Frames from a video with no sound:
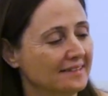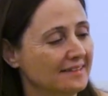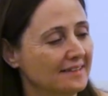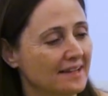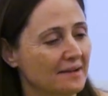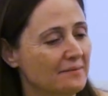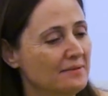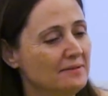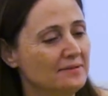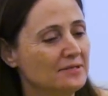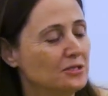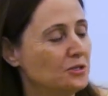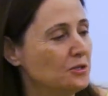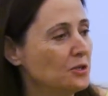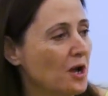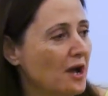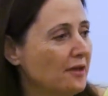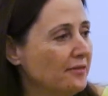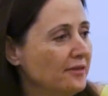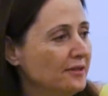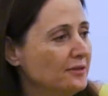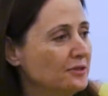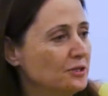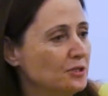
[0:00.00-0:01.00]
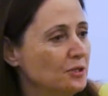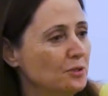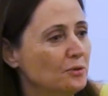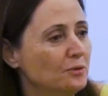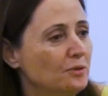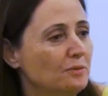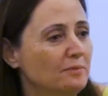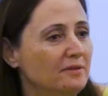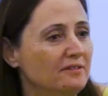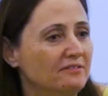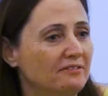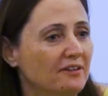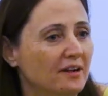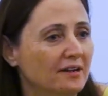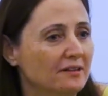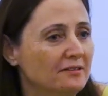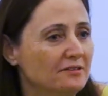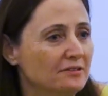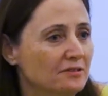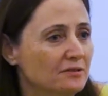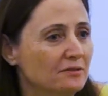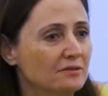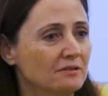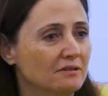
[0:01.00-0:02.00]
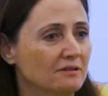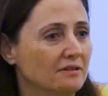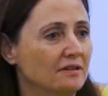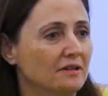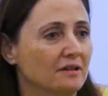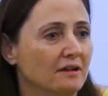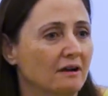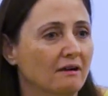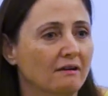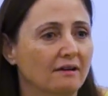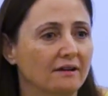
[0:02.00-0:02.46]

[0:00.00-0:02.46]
I mean, I think 2 would be fine too, you know?